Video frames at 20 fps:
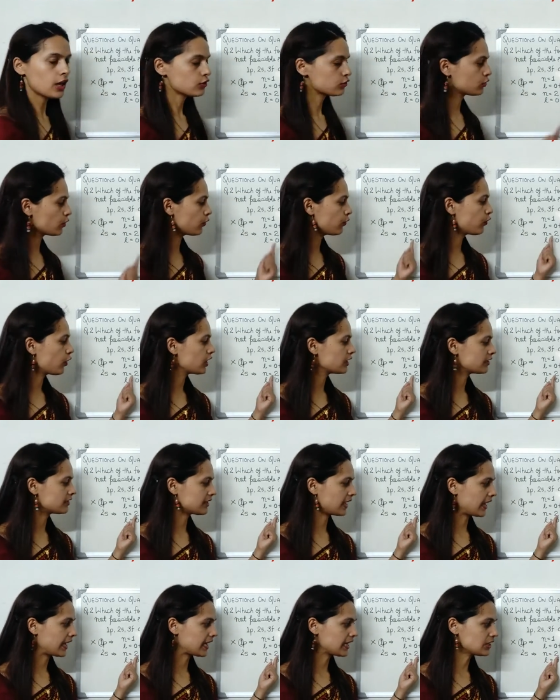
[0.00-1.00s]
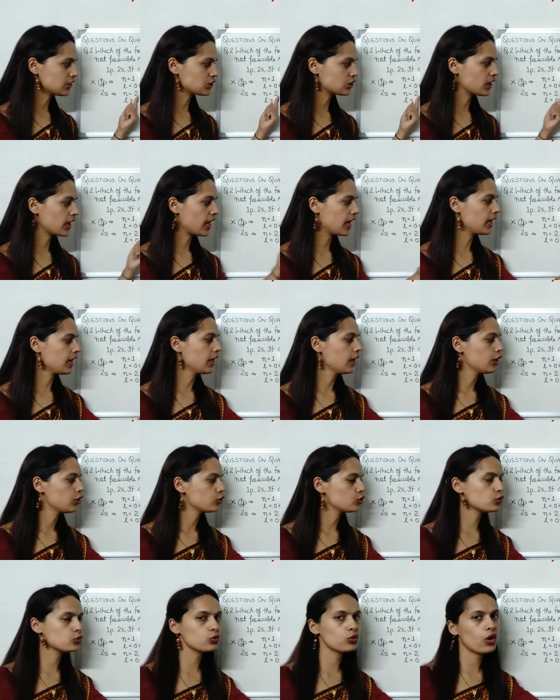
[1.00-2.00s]
So for second shell,
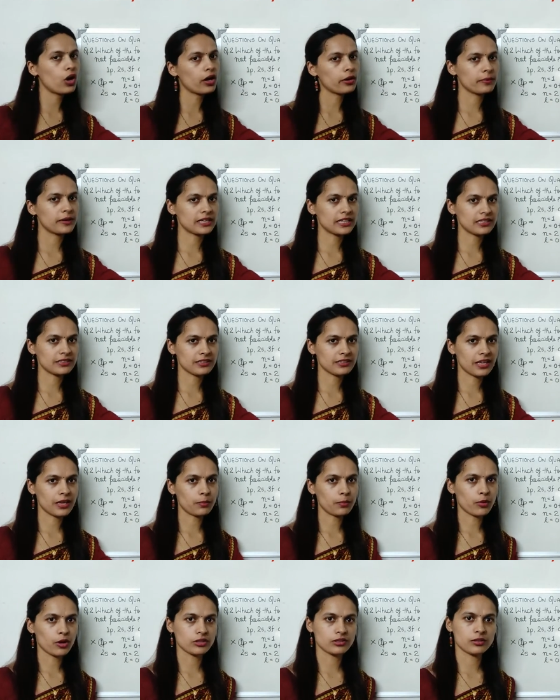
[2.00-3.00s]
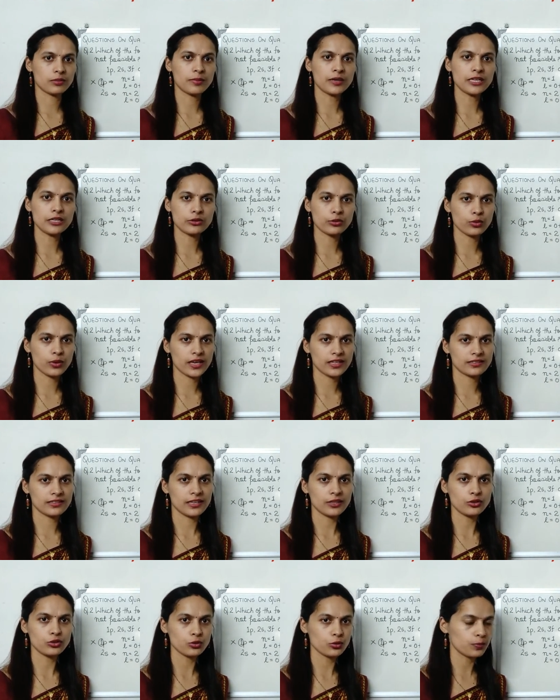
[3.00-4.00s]
two orbitals are possible, 2s
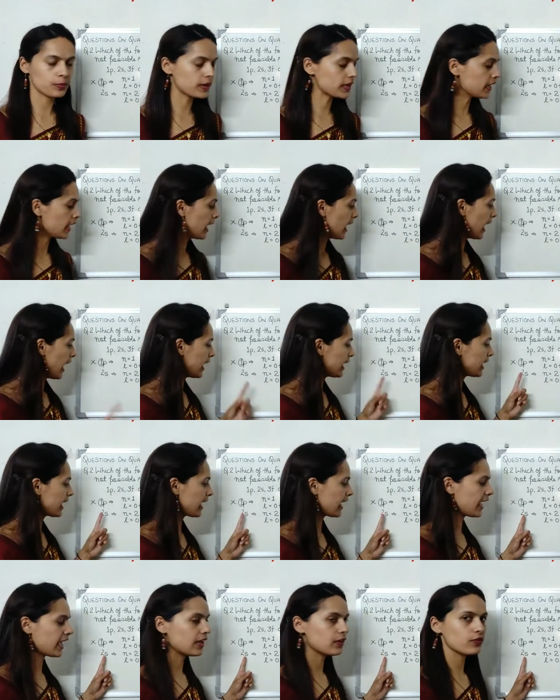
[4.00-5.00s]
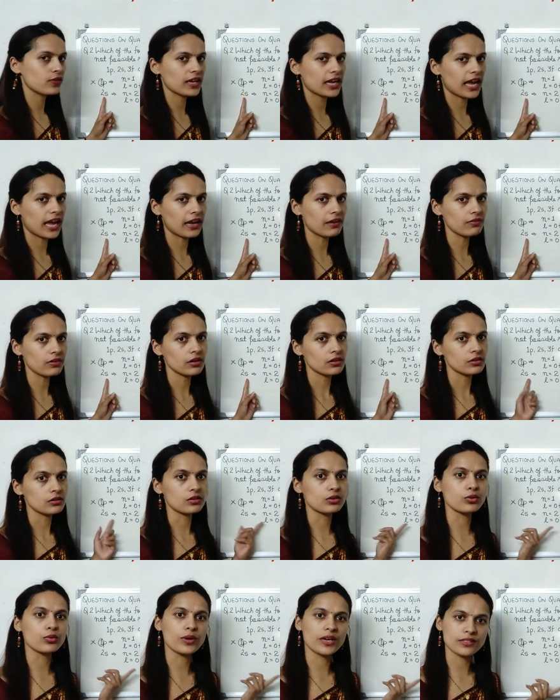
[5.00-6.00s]
and 2p. And here we have
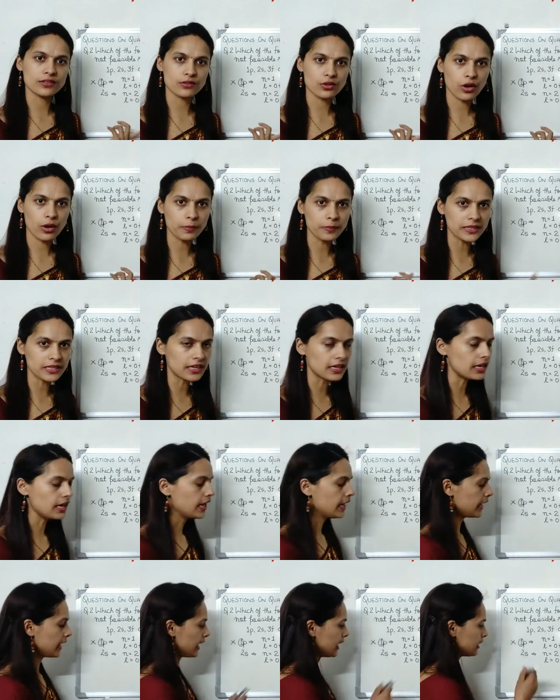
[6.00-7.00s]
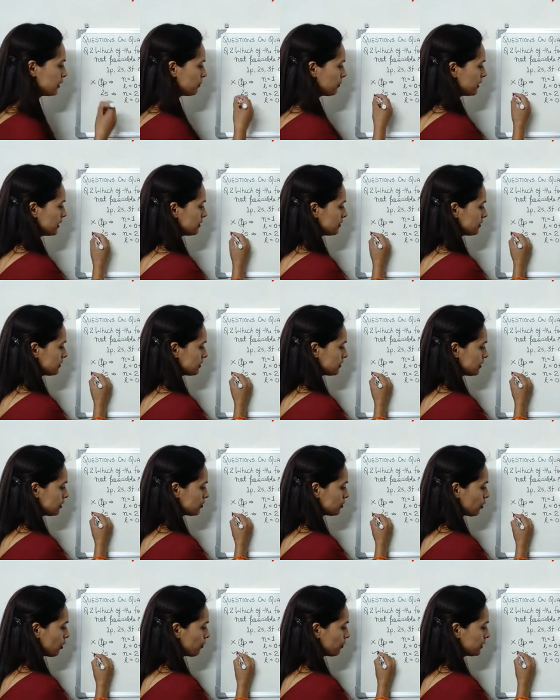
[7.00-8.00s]
2s orbital. It means
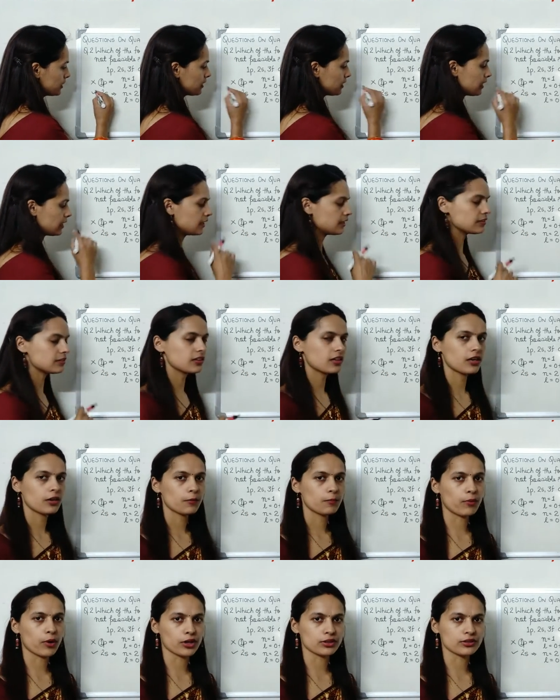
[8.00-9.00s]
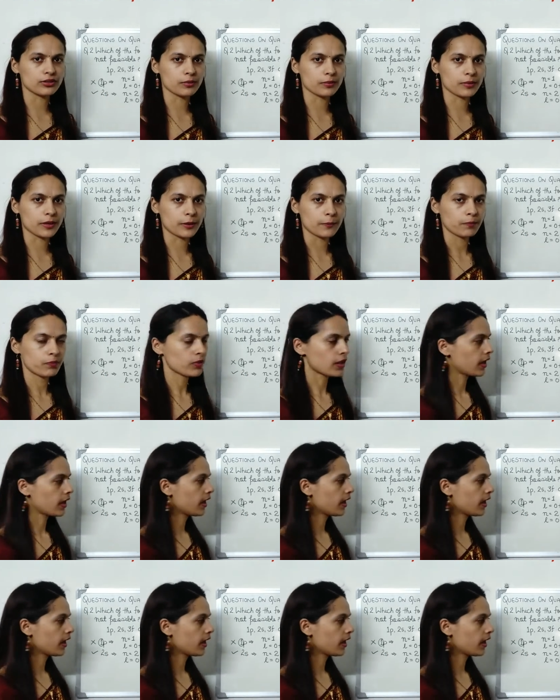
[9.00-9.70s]
this orbital is possible.